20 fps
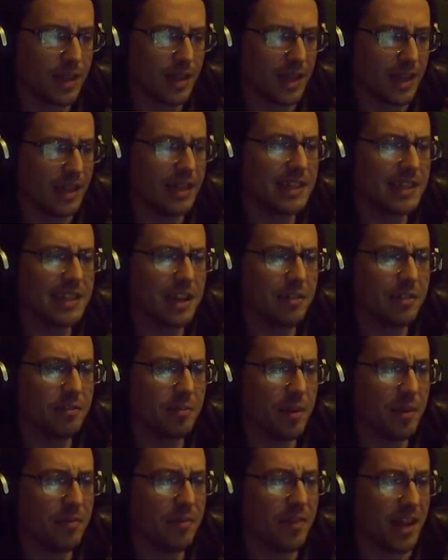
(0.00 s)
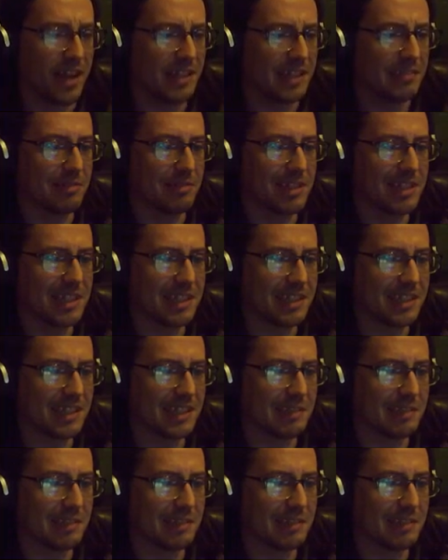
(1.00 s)
He's going for my face, which isn't
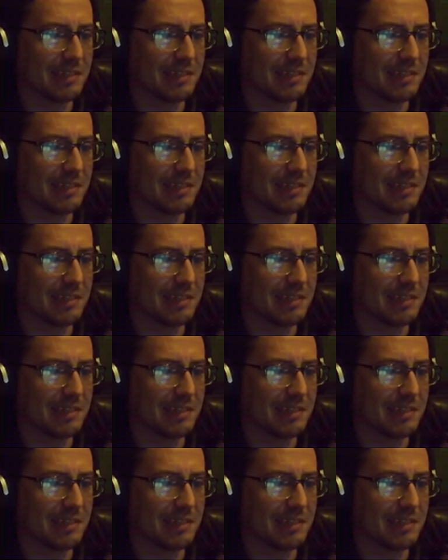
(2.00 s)
smart.